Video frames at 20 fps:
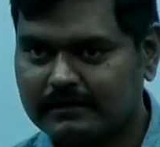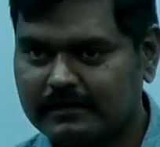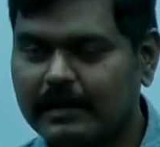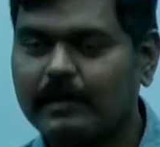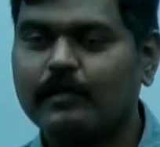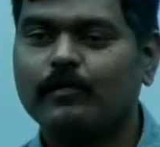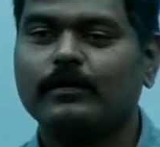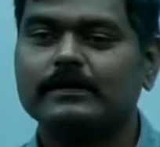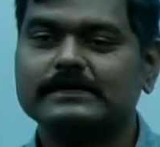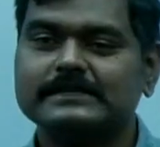
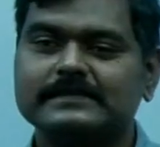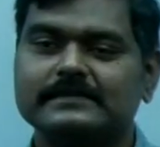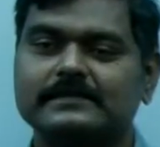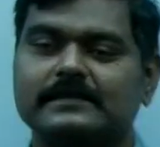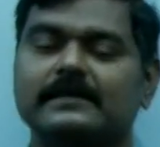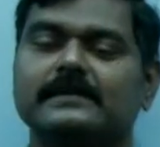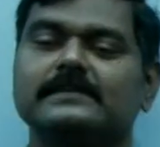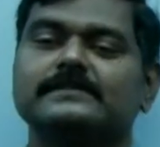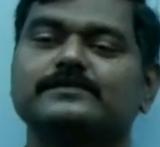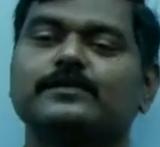records
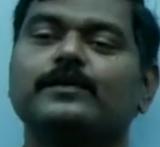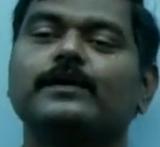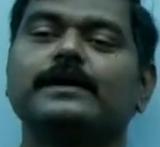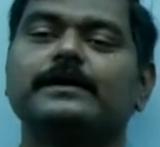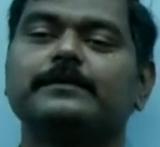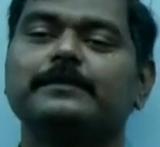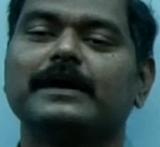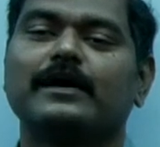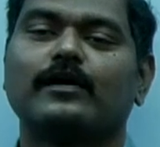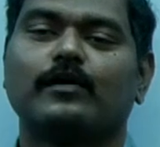is
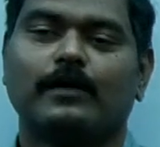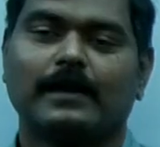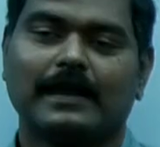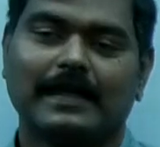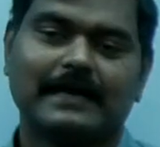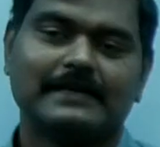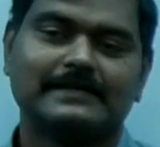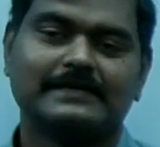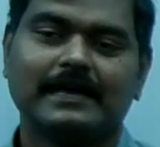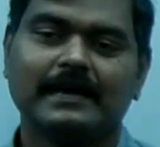going to be called
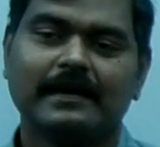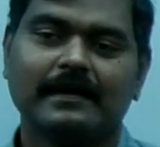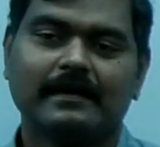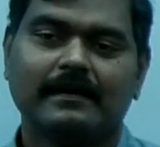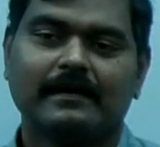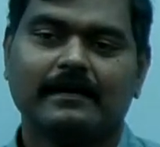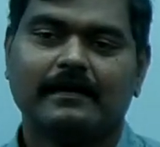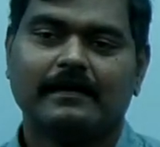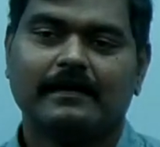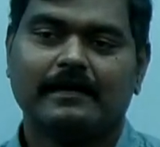as
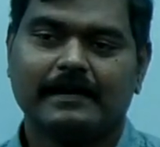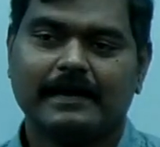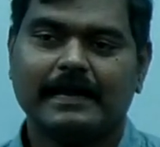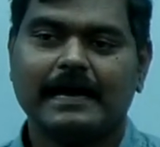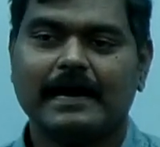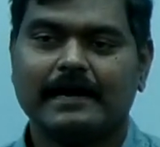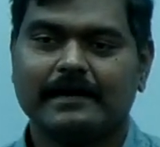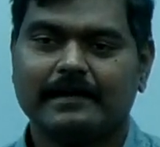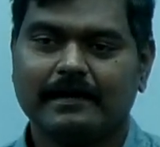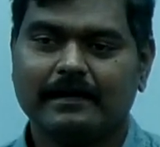a
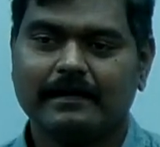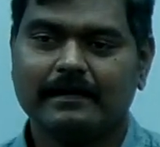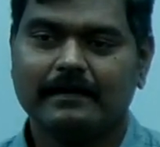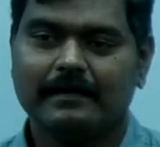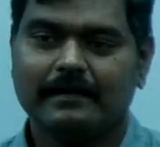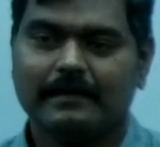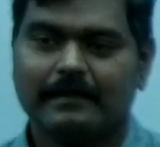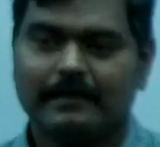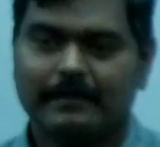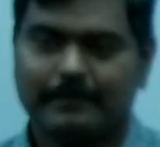
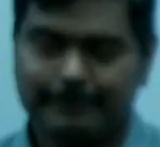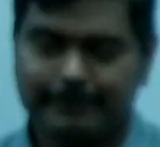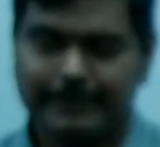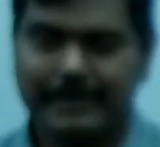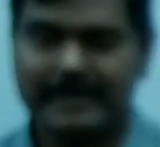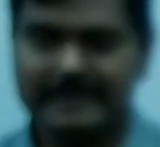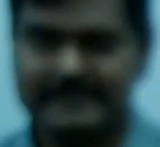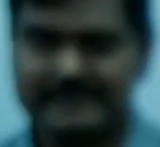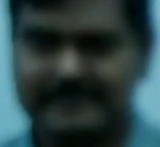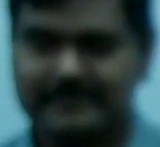
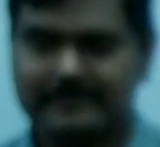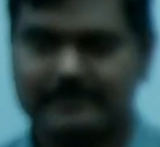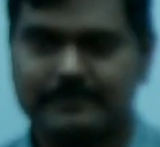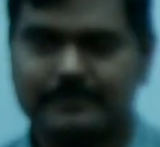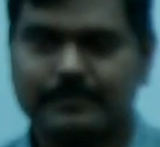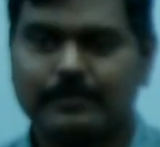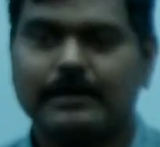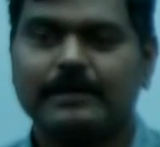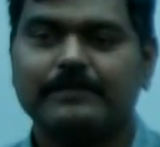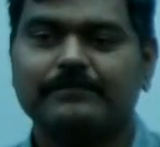database.
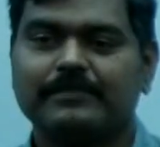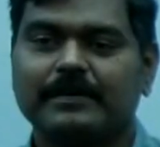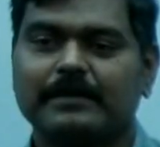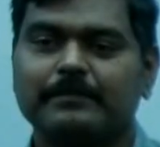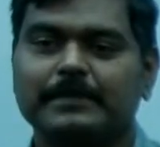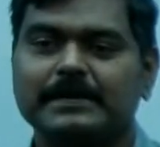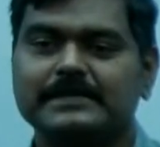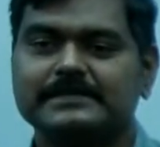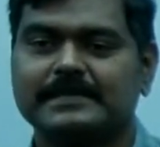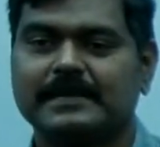So
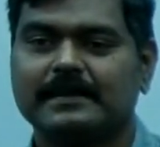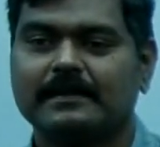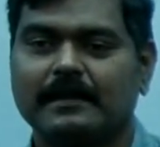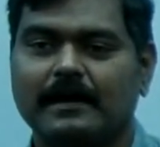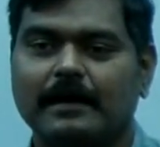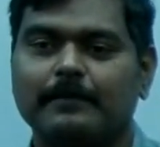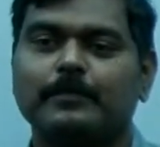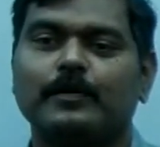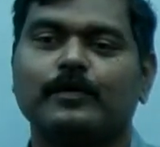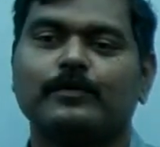information
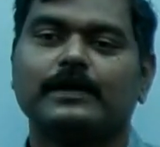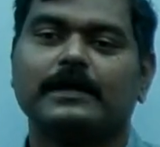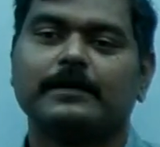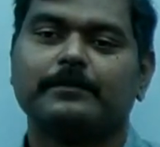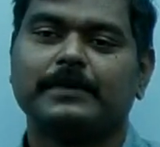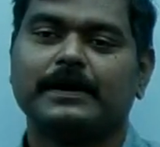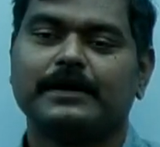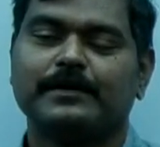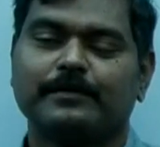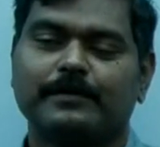about a
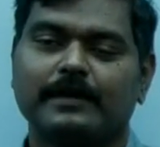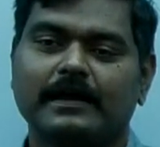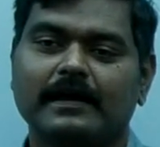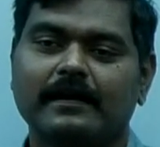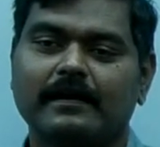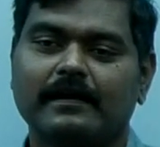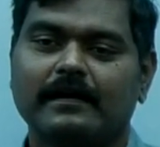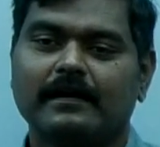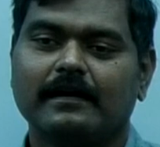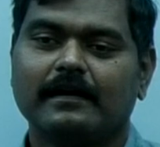
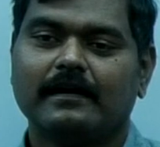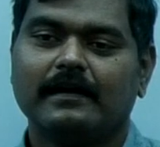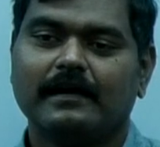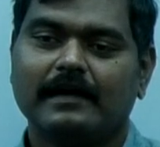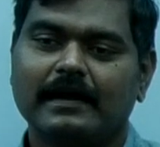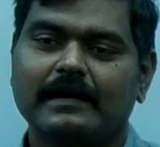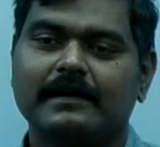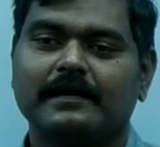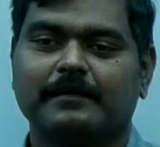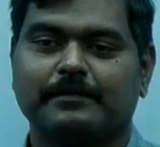particular
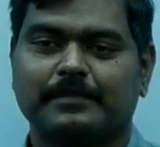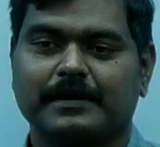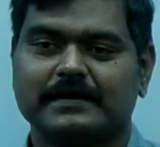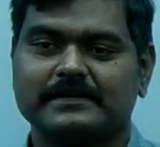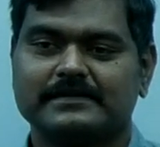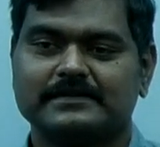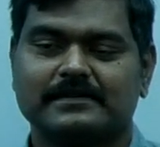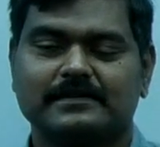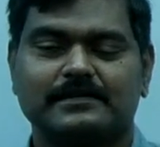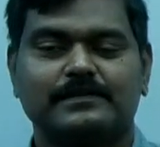
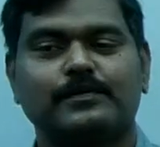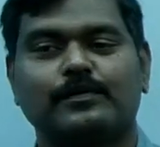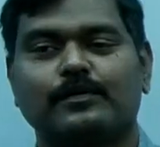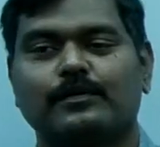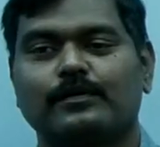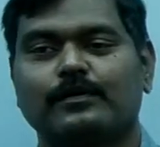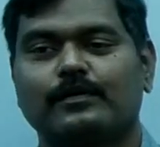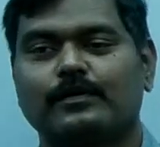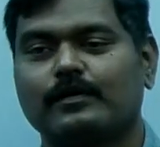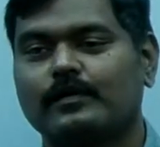enterprise.
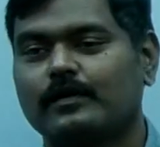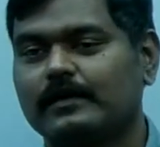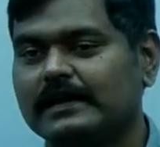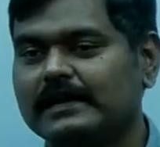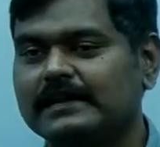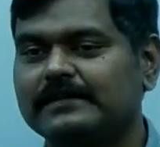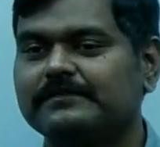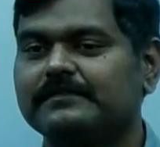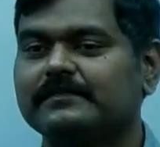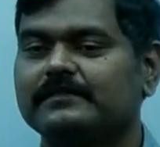So
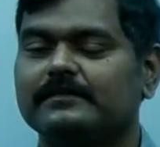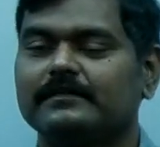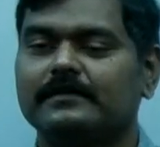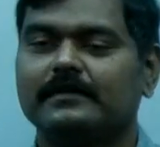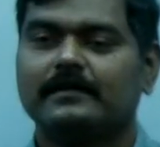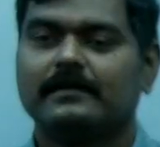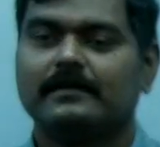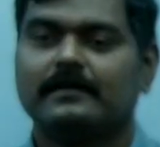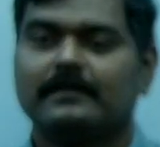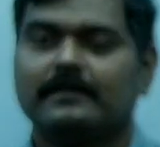in
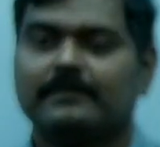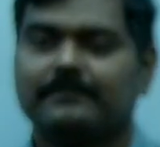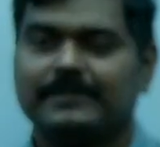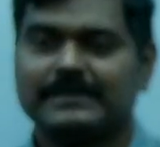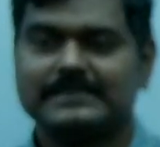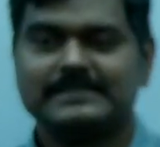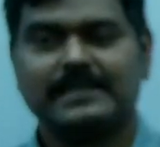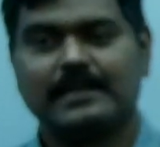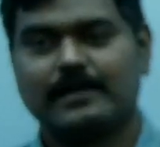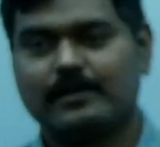
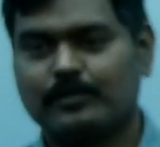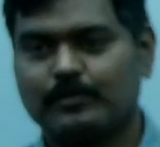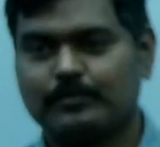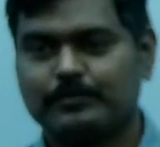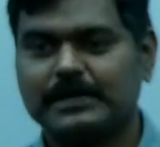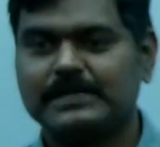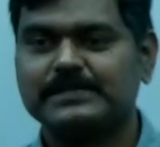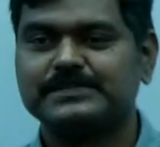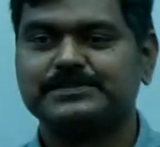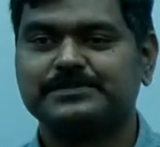first year how
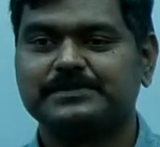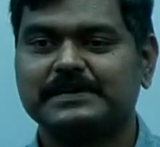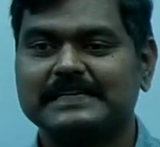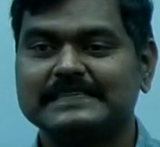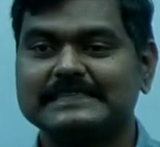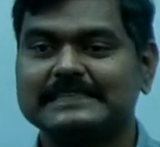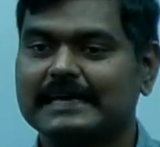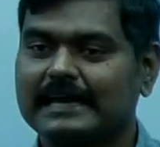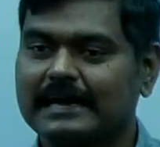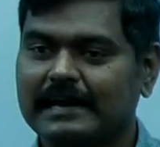many
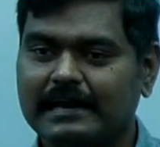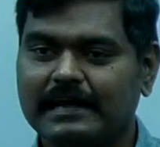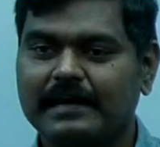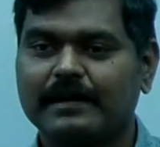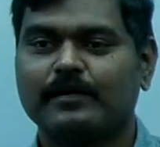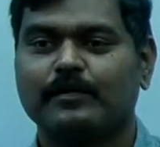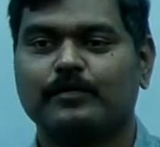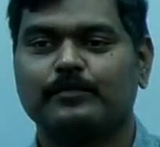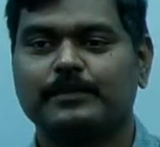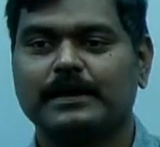students, second
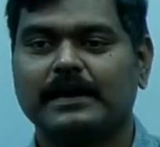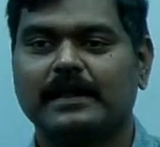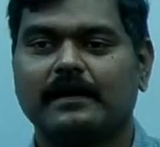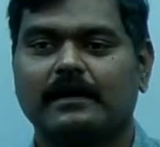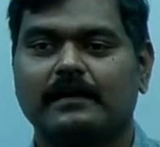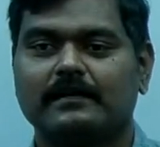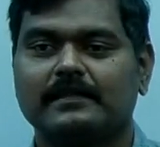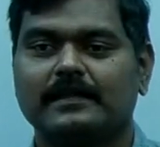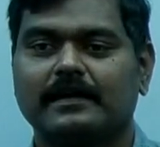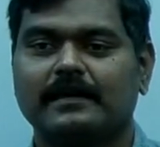year how many
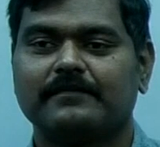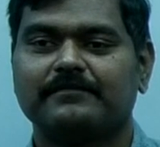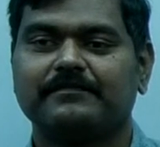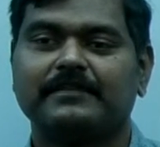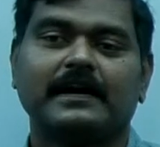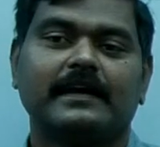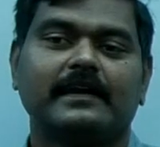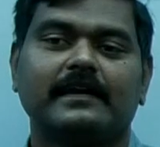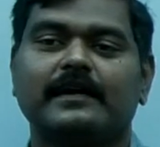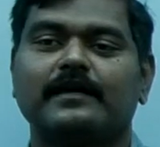are there,
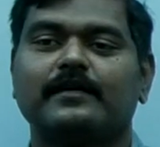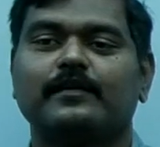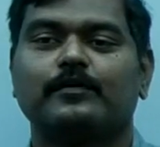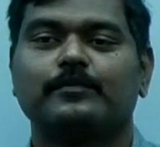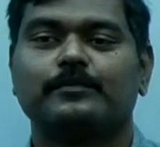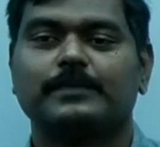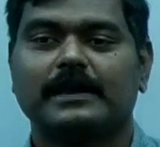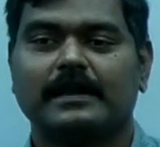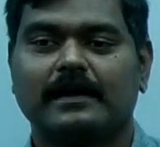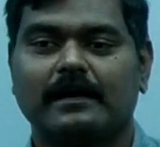final year how
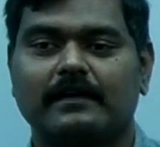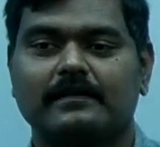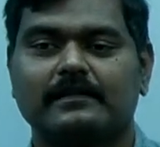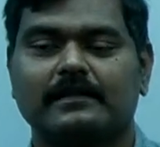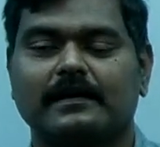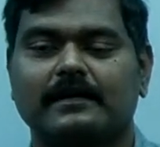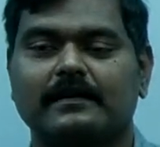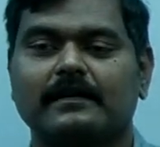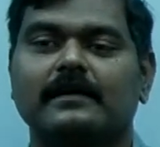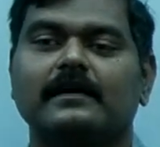many are
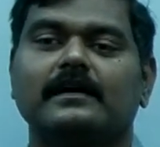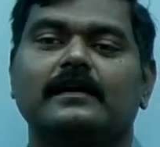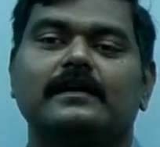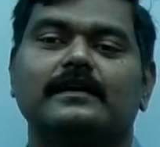there.